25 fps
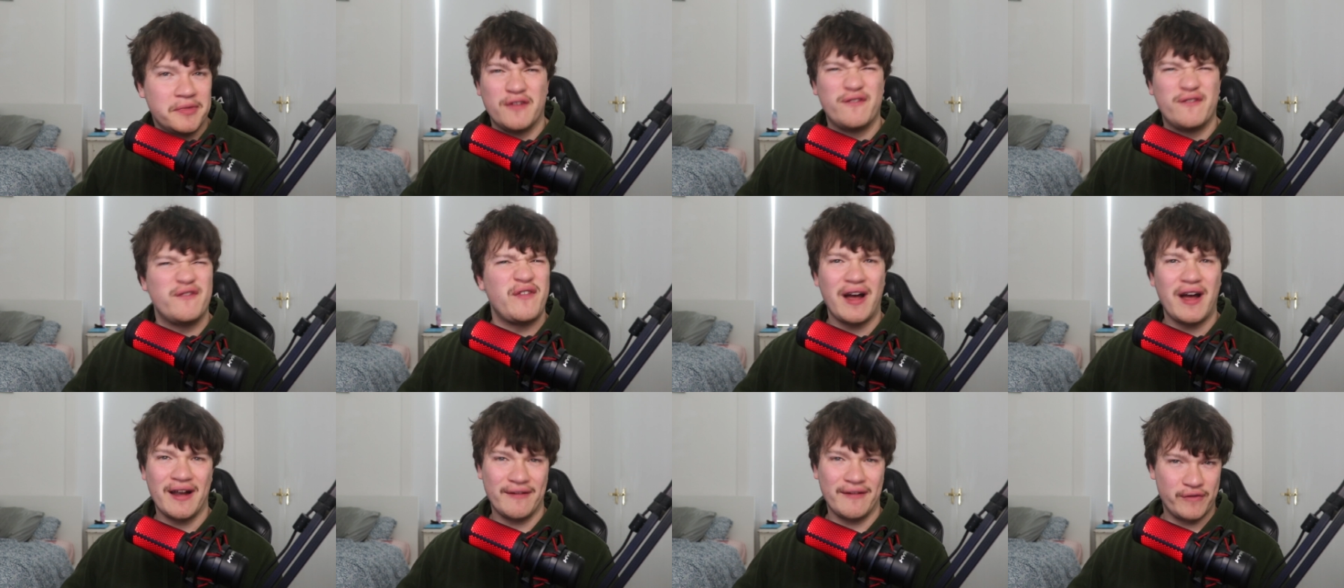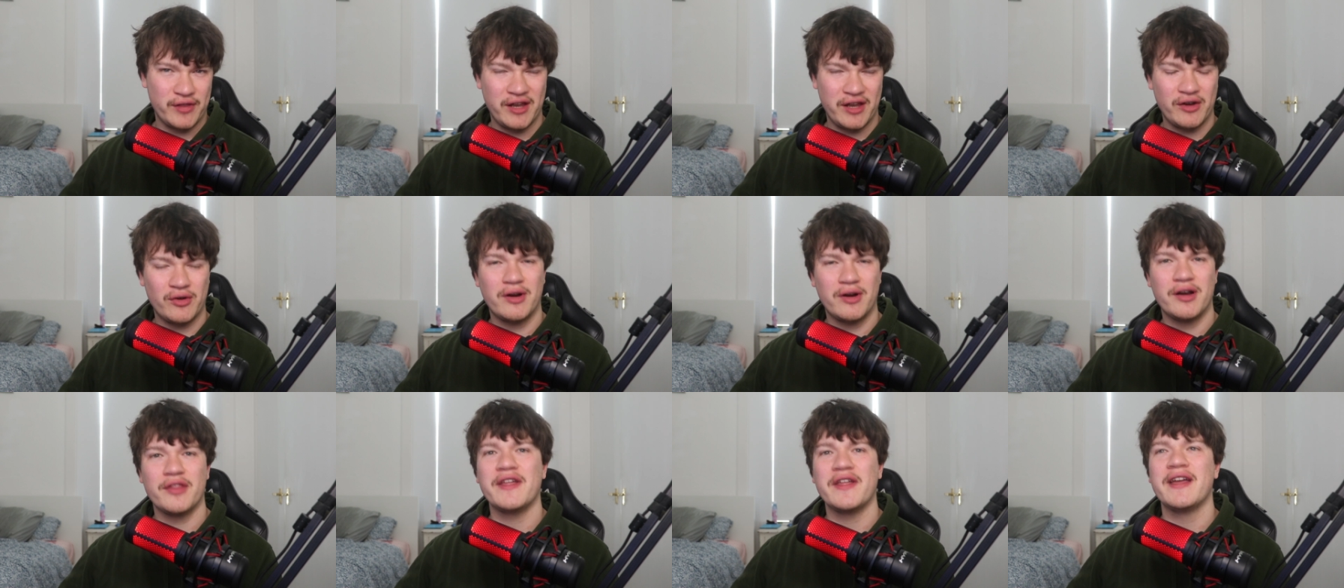you know, 5 for the
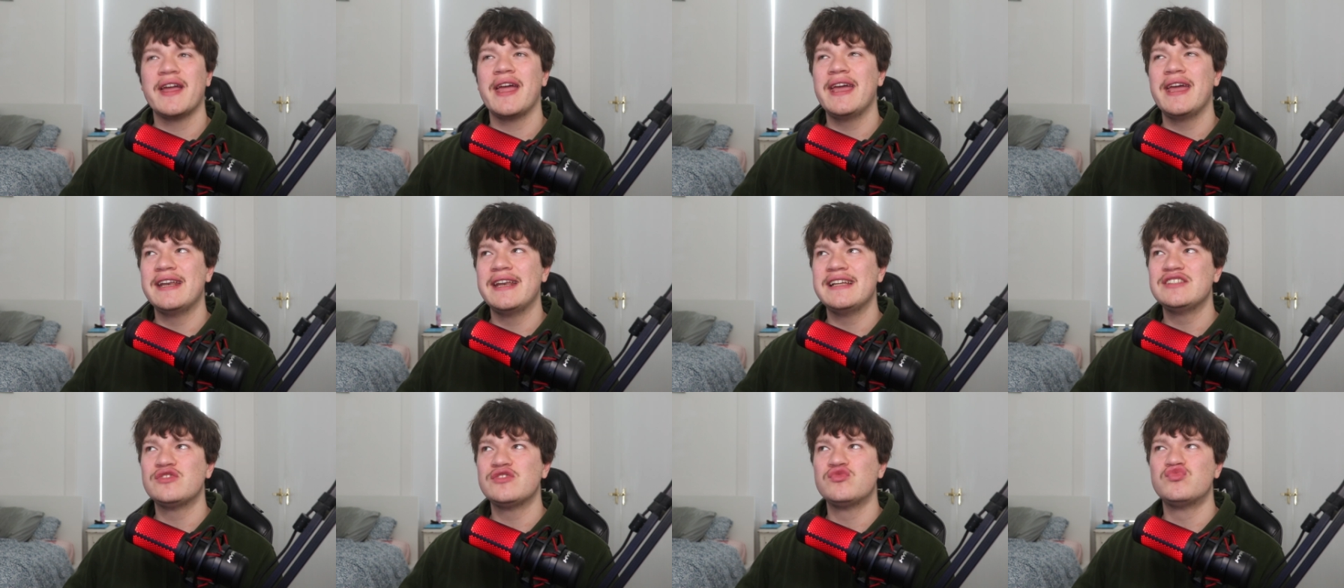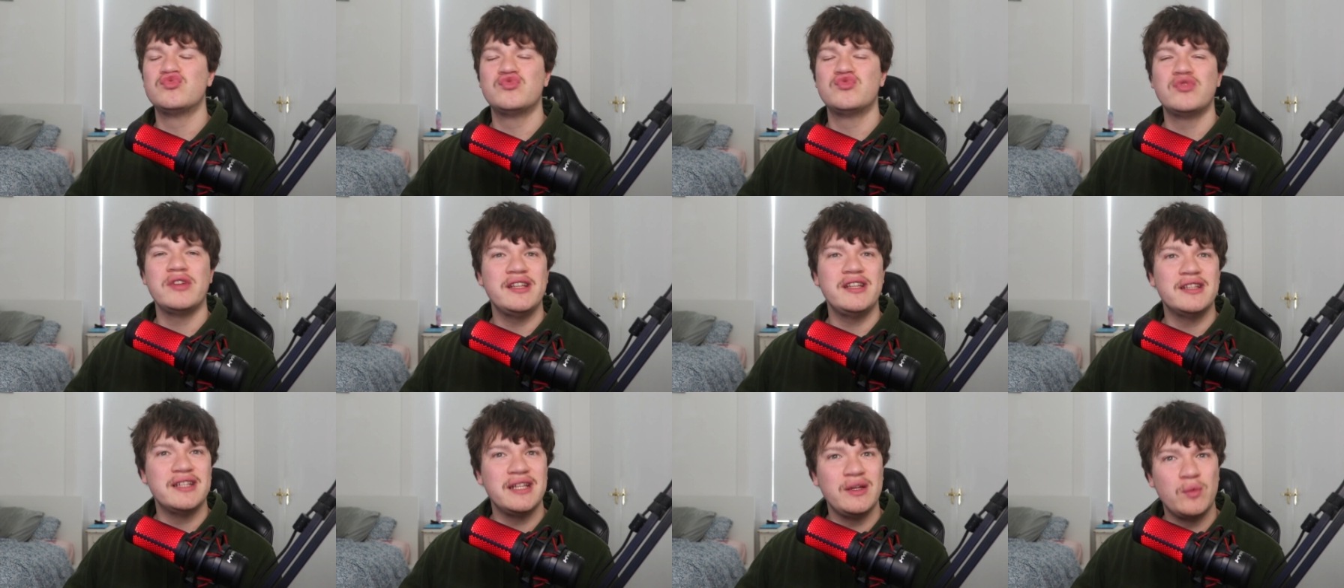year or anything, it is
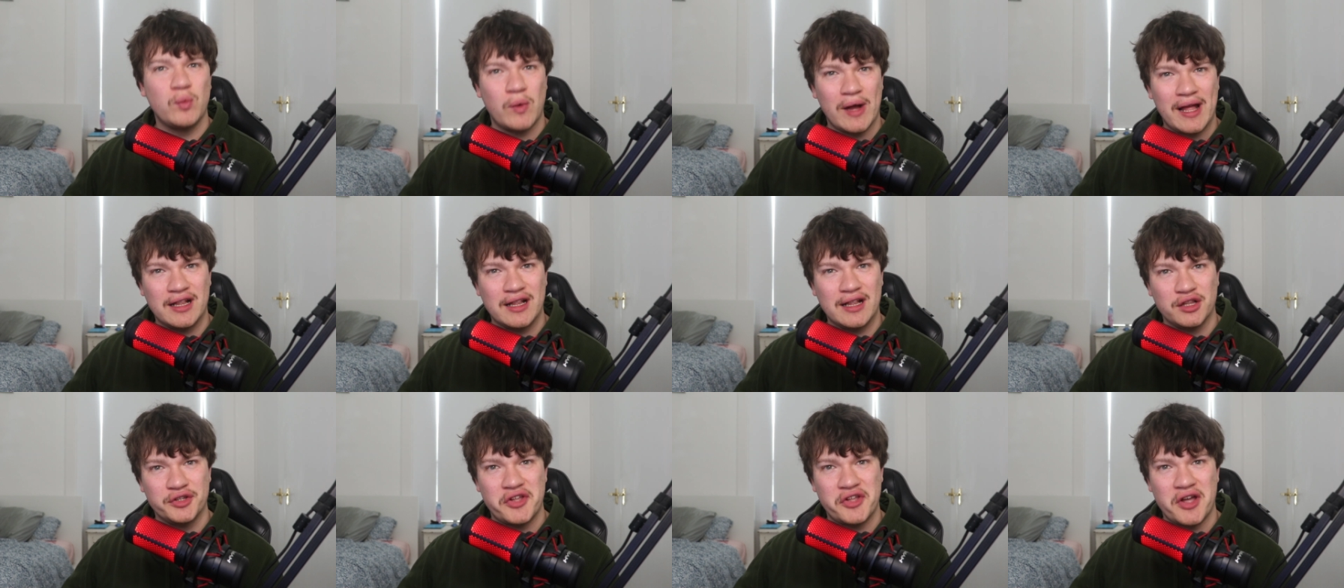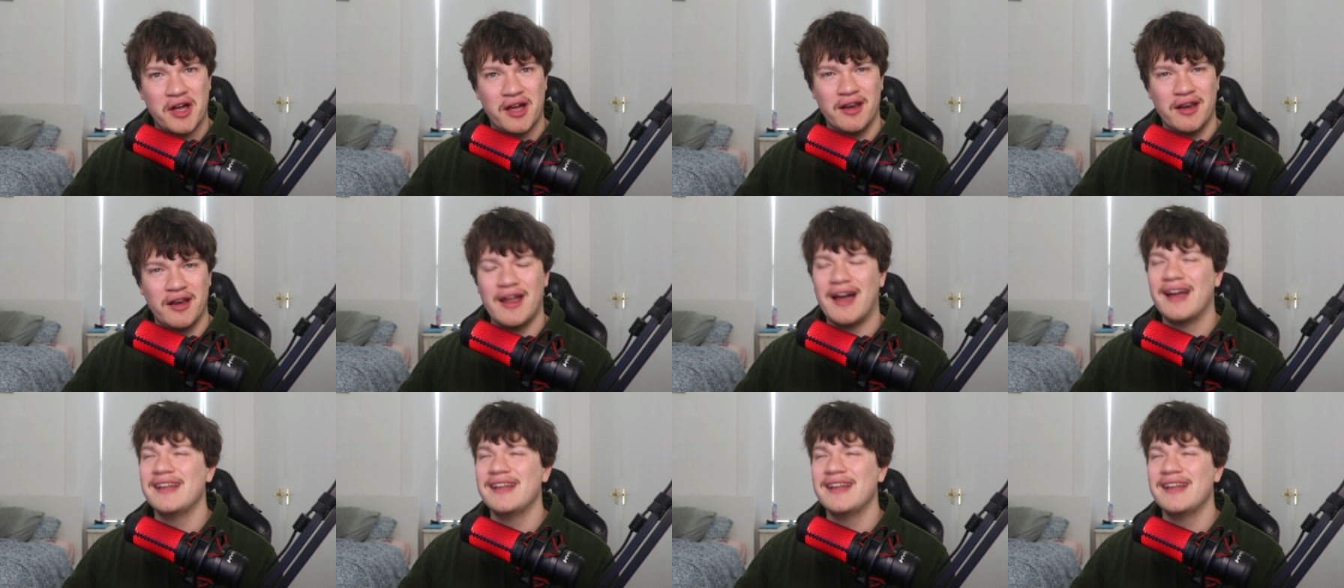really well done.